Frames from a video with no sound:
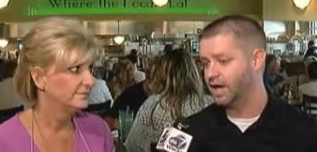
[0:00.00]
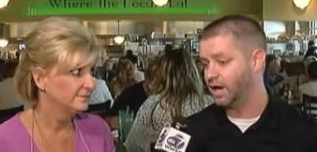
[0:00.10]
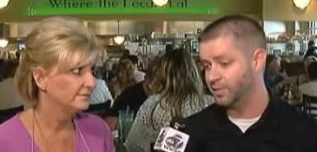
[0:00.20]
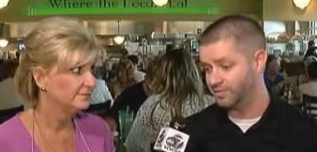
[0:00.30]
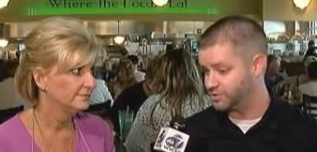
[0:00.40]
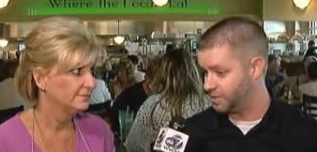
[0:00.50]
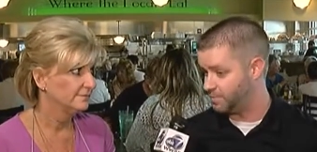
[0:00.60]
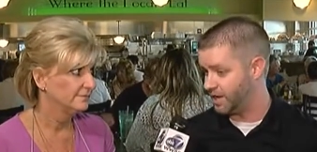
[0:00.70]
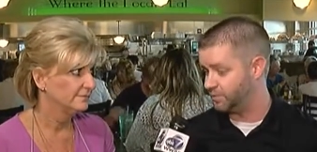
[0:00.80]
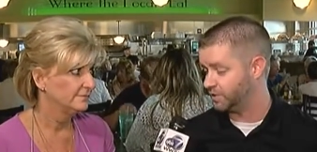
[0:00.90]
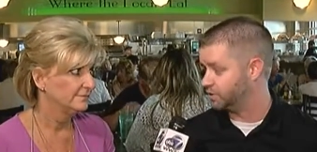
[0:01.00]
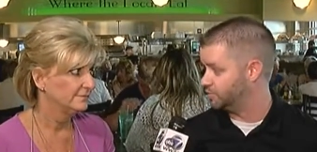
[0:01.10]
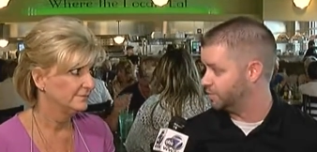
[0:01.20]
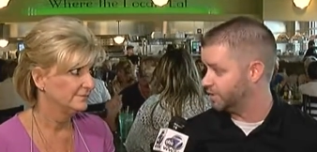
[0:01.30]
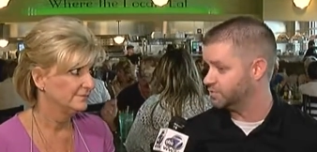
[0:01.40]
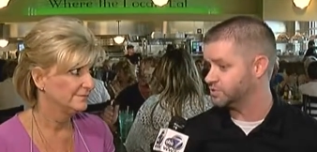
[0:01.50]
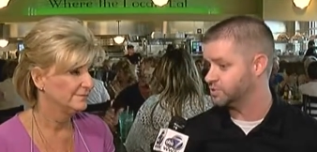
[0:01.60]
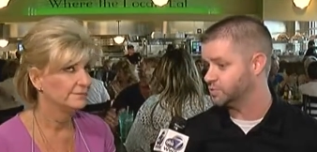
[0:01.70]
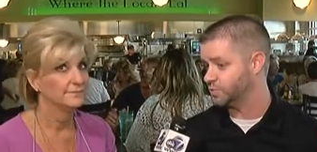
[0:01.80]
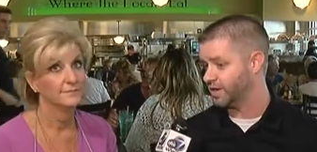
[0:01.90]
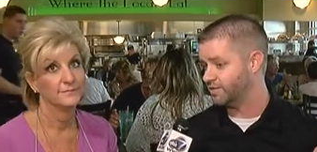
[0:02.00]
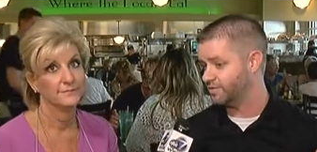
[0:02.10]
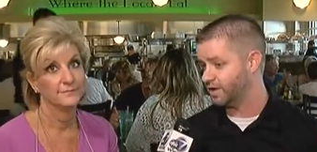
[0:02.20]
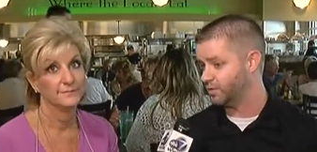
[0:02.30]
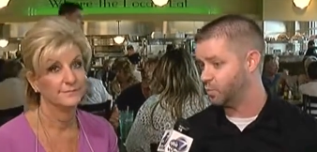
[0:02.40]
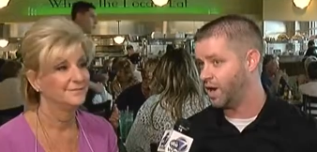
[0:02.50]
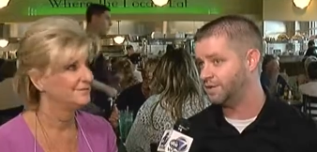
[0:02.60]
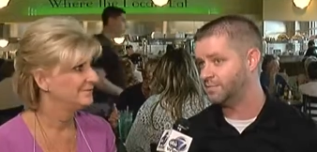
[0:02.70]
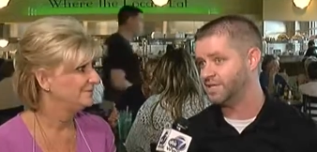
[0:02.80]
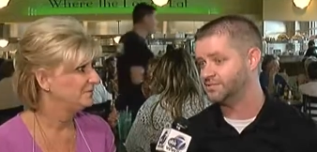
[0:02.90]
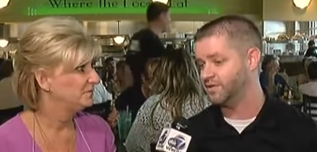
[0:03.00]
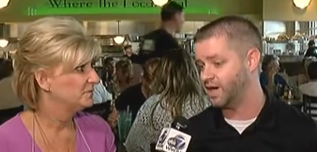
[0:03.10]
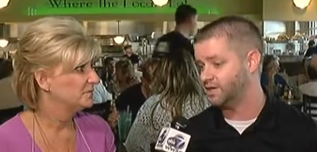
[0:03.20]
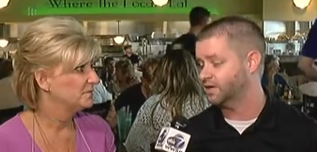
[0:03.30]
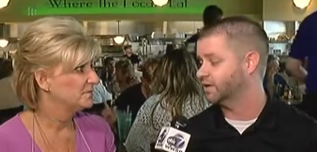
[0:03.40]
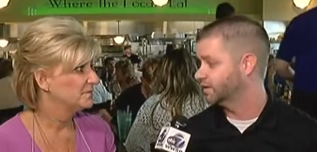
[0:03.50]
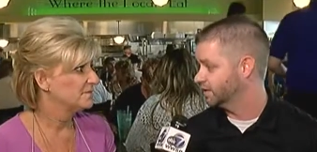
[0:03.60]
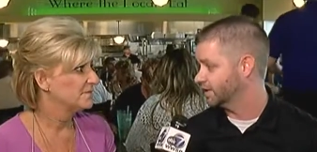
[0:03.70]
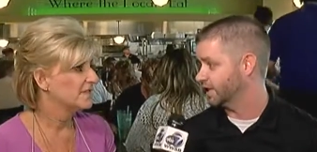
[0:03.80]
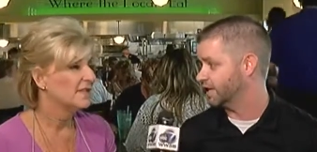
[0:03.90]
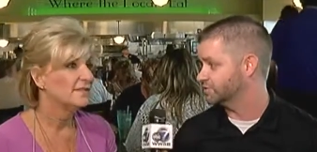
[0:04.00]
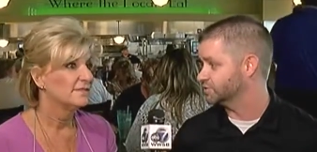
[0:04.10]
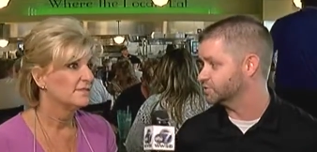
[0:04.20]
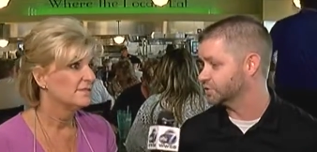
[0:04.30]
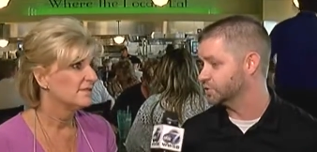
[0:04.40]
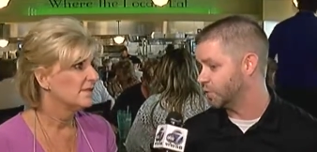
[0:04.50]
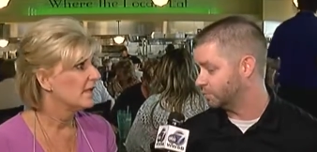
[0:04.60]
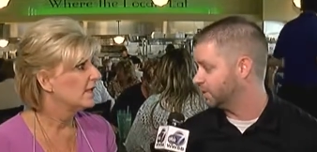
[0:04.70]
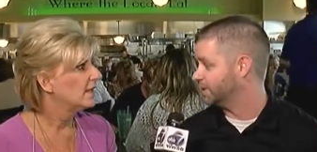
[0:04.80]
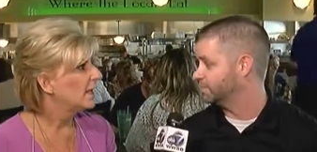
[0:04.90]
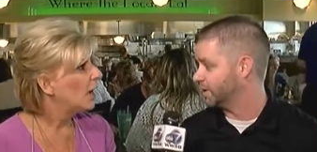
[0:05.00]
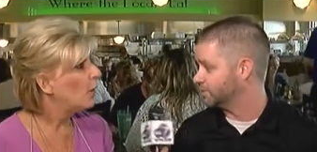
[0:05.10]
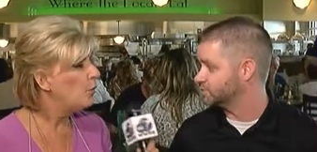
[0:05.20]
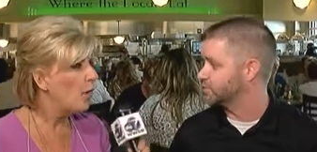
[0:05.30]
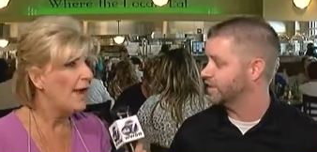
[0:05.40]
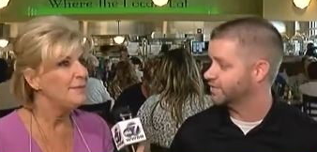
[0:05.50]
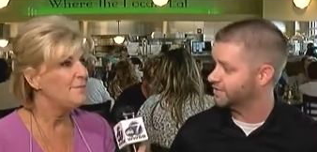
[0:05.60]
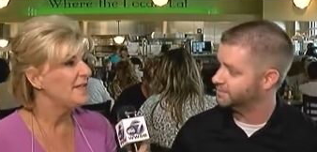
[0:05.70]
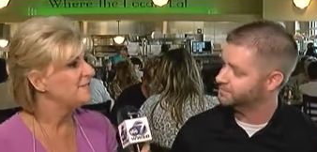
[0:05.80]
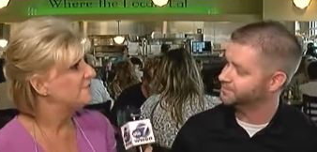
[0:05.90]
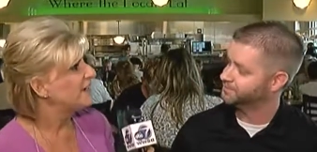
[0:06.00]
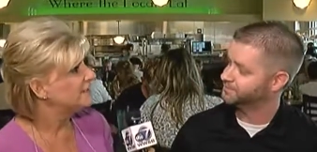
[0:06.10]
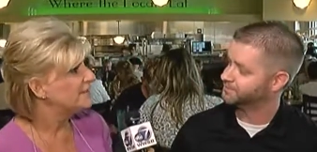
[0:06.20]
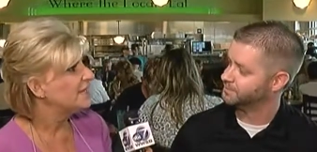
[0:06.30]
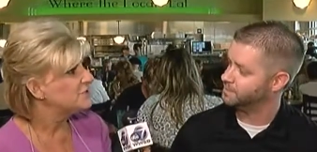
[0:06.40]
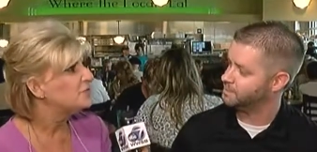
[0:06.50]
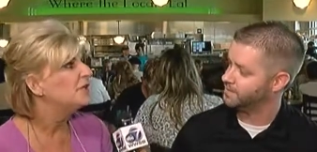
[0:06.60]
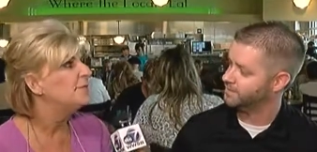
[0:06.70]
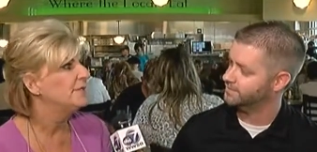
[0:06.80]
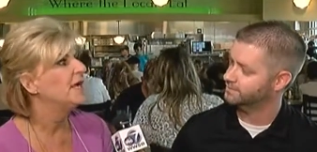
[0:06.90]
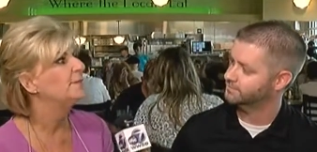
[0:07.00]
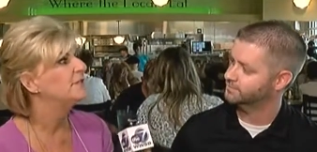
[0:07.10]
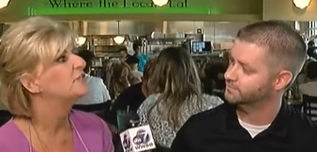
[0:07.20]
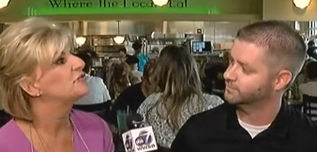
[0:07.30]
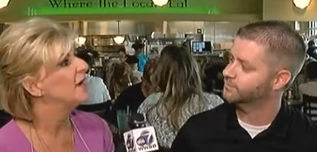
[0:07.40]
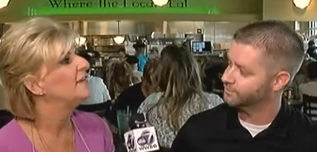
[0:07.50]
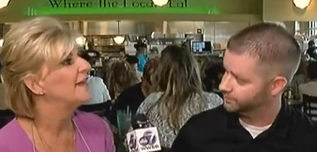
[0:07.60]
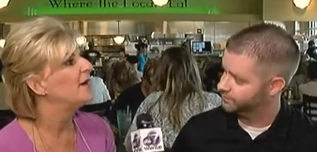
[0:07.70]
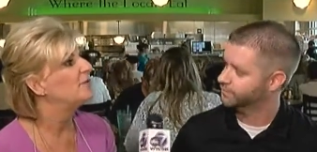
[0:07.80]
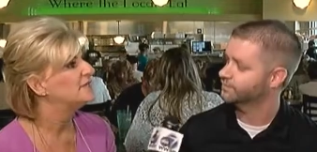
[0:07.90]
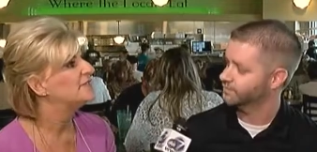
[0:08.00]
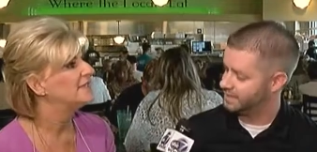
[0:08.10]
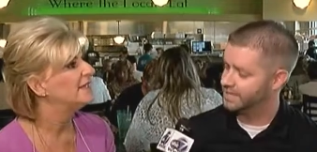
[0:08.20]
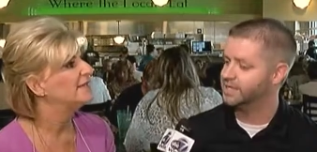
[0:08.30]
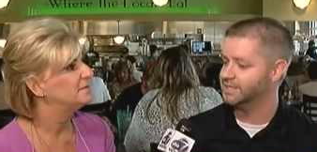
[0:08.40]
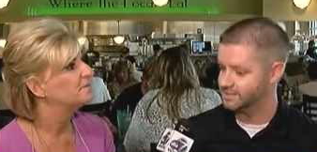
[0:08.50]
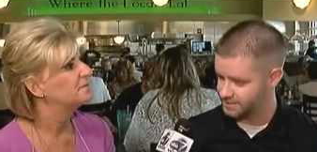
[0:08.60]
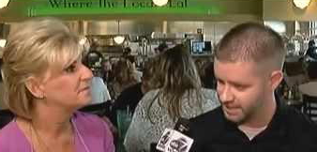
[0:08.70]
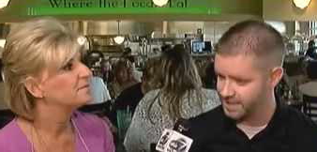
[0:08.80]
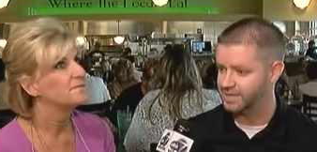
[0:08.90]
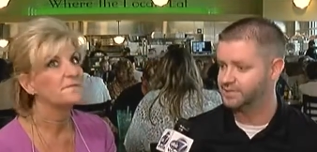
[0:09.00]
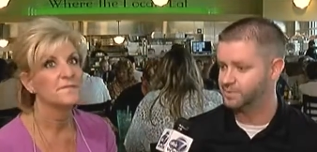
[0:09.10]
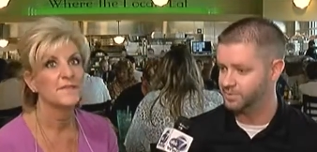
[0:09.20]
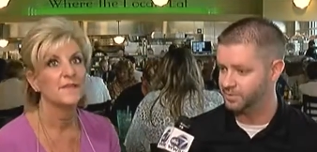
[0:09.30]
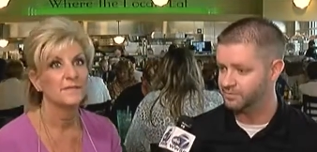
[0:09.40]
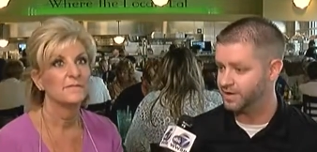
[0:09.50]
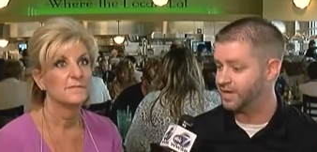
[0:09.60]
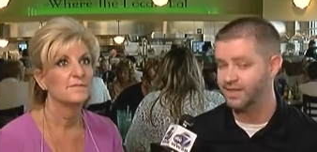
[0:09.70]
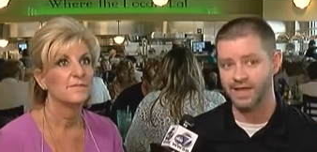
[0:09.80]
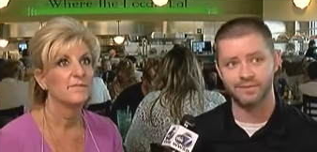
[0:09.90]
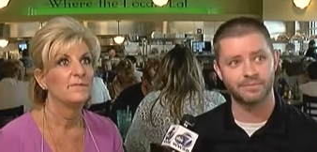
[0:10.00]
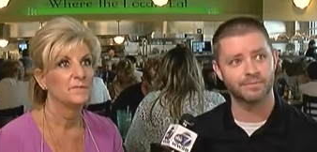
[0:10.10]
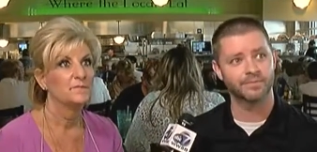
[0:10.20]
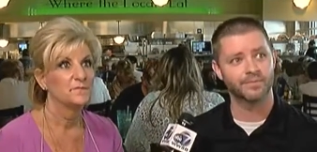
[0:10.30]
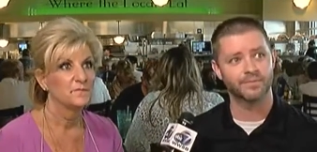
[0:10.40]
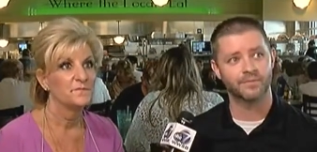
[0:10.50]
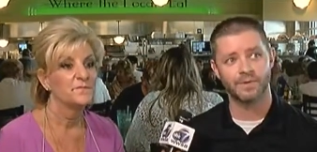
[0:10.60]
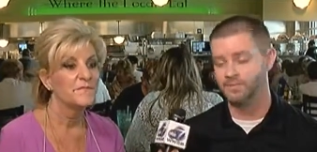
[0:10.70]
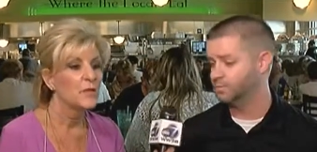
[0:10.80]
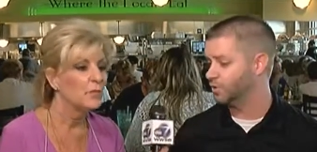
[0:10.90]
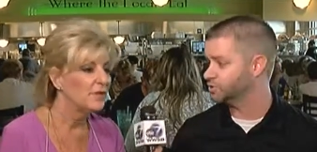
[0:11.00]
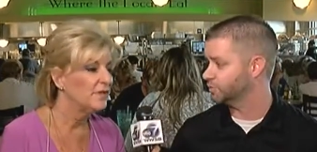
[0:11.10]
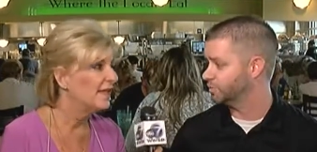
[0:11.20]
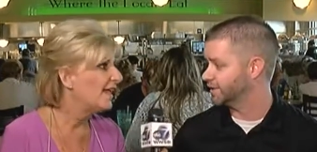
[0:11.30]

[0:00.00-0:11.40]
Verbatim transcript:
Speaker 1: Uh, we have champagne. We can do mimosas. We have uh, wine-based vodka that allows us to do our Bloody Marys. A
Speaker 2: wine-based vodka. That's really becoming a trend now, isn't it? It
Speaker 1: is. It is. People are finding that multiple